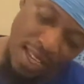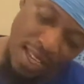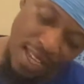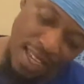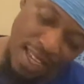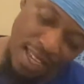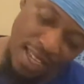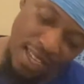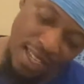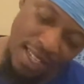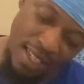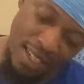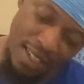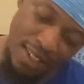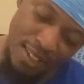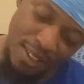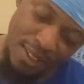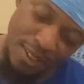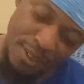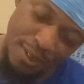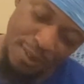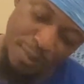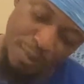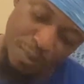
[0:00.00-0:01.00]
And
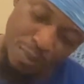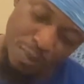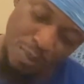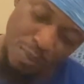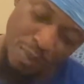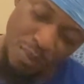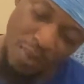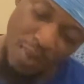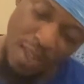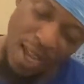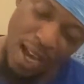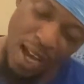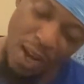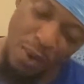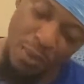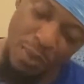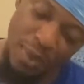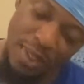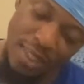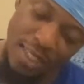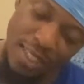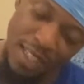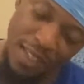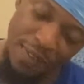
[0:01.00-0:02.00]
I
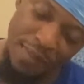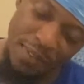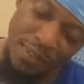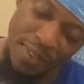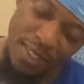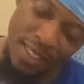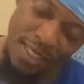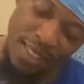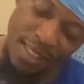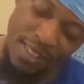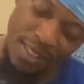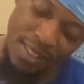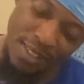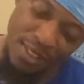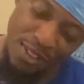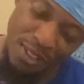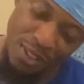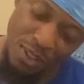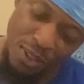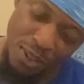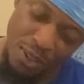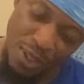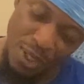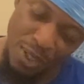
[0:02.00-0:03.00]
would definitely,
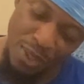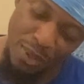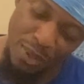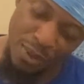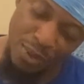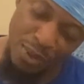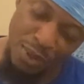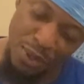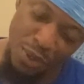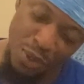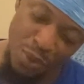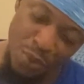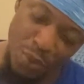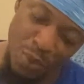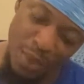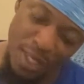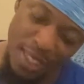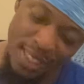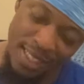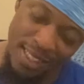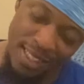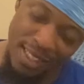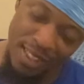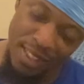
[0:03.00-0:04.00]
do
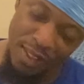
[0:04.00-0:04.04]
what's